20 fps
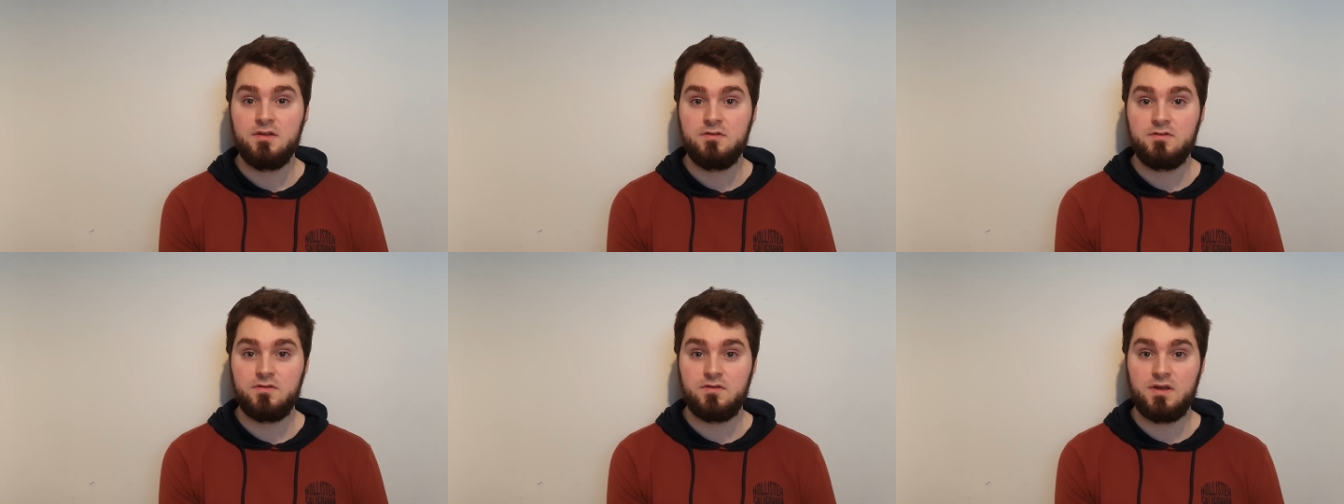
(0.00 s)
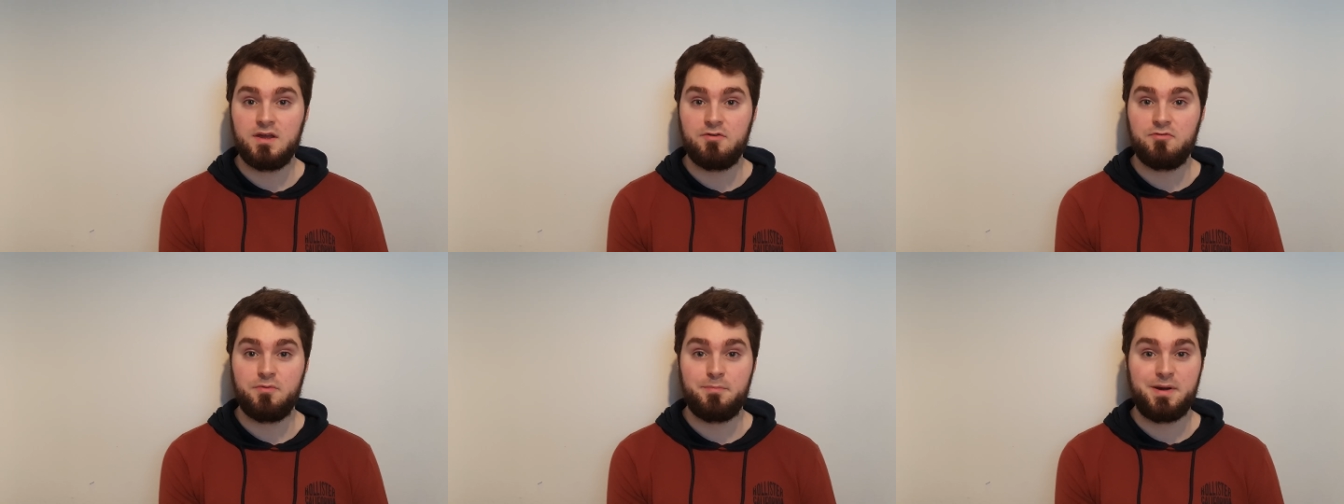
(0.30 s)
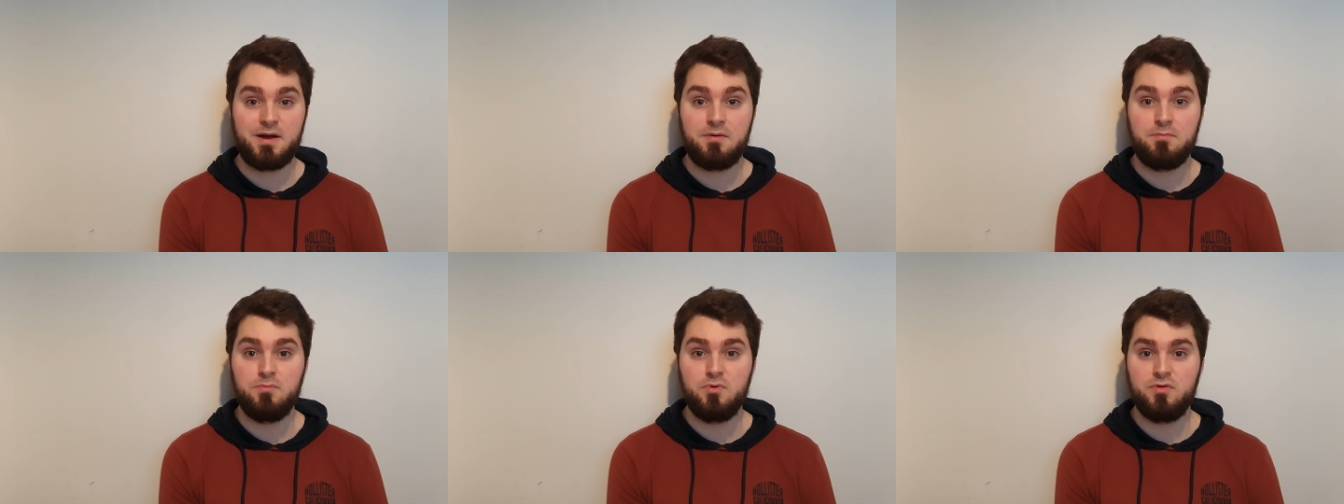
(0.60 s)
to hear
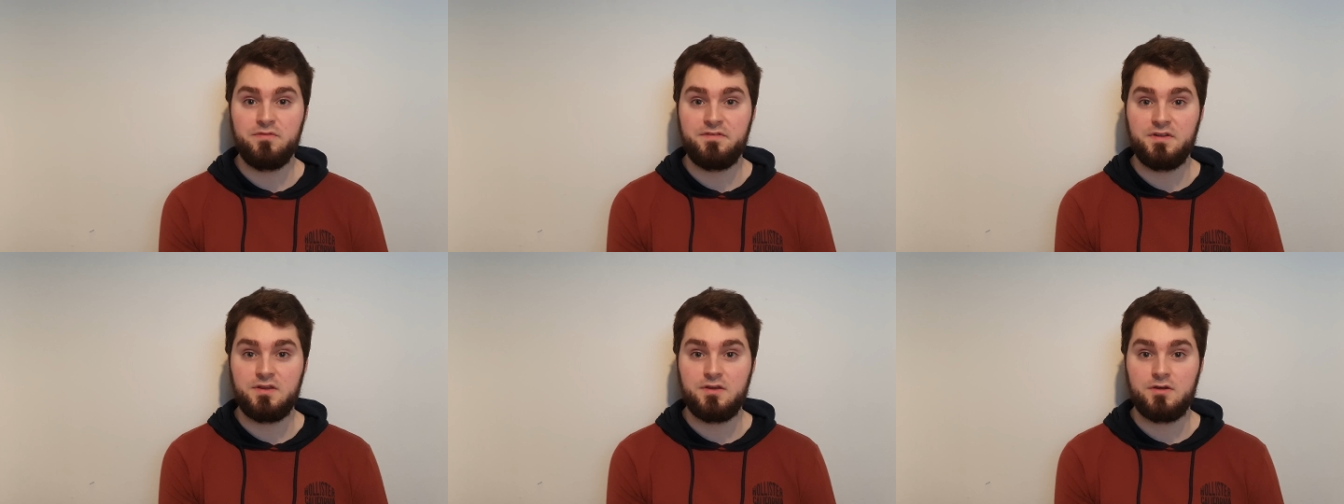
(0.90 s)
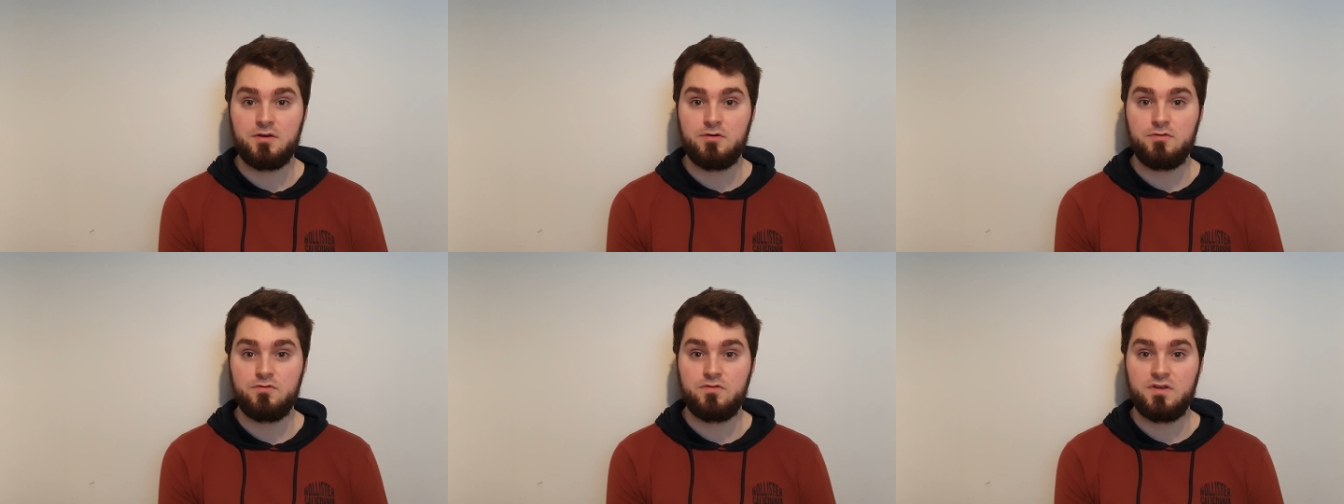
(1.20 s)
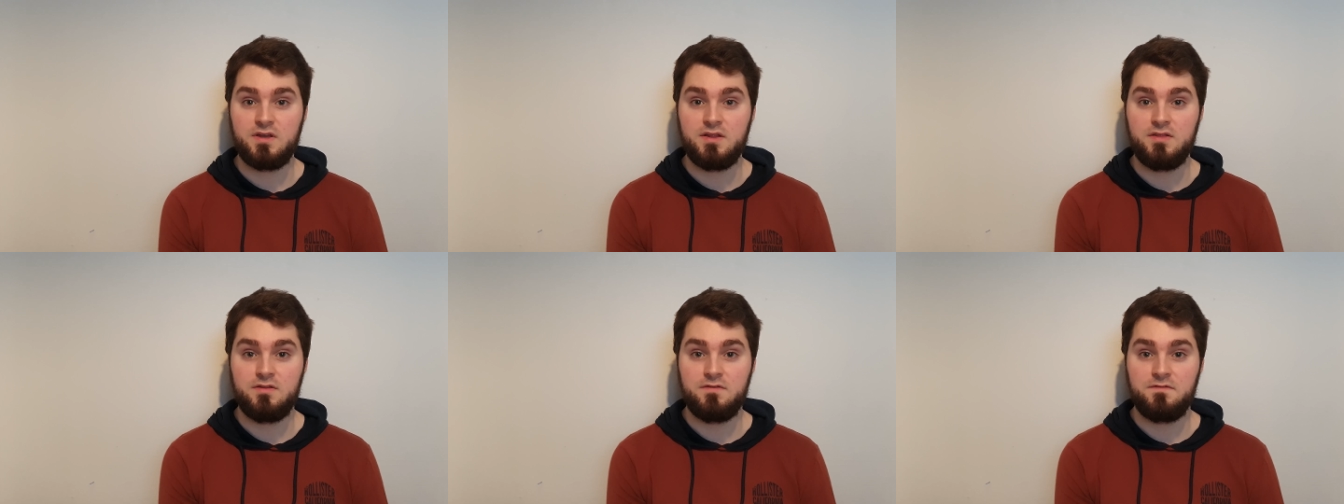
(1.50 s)
about more videos
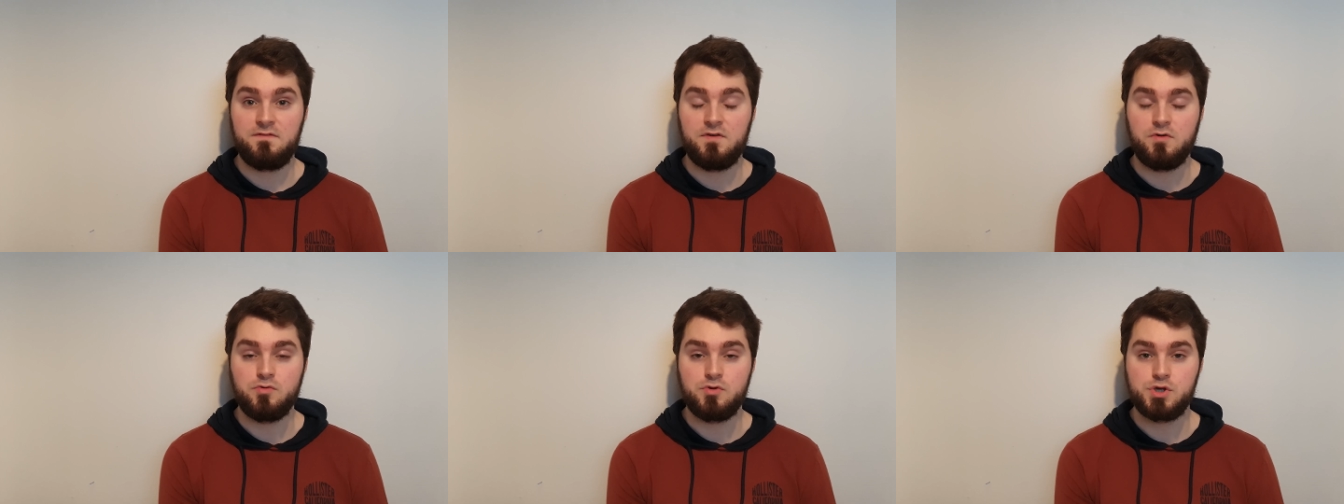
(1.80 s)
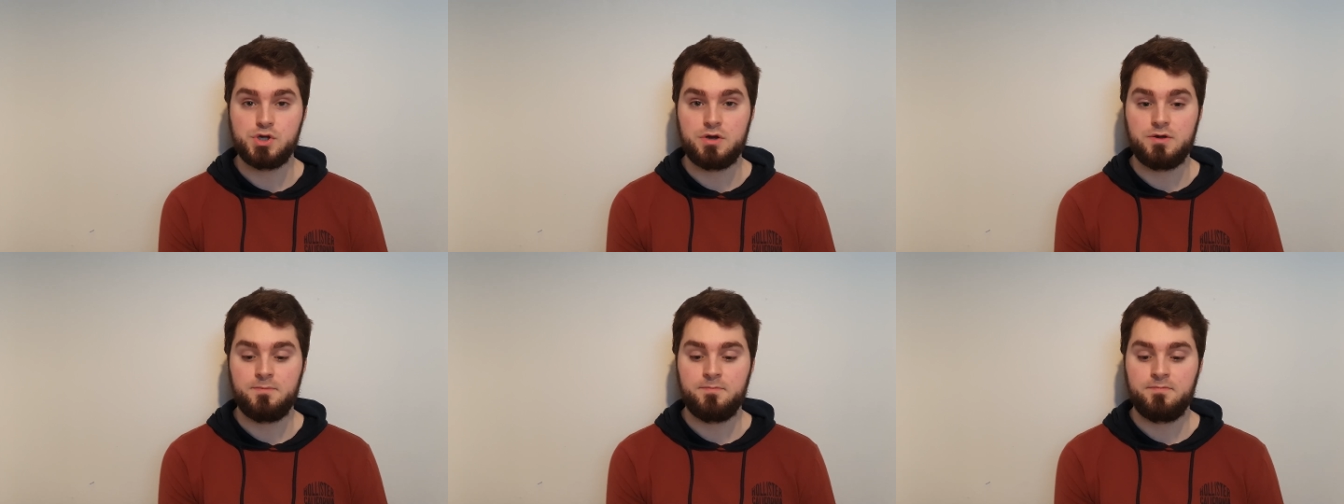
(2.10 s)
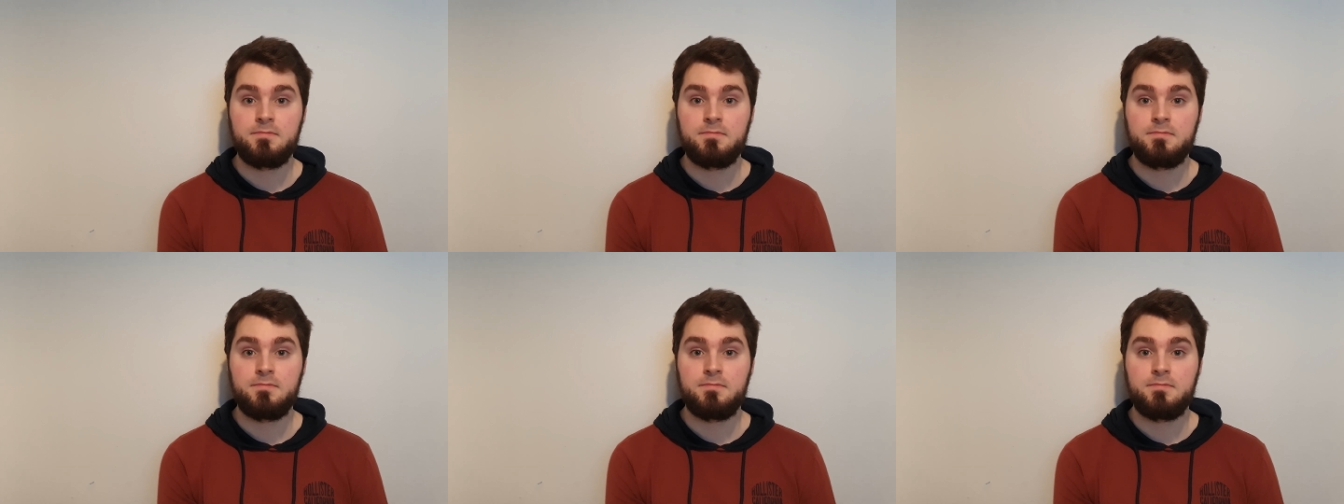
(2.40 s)
in the future.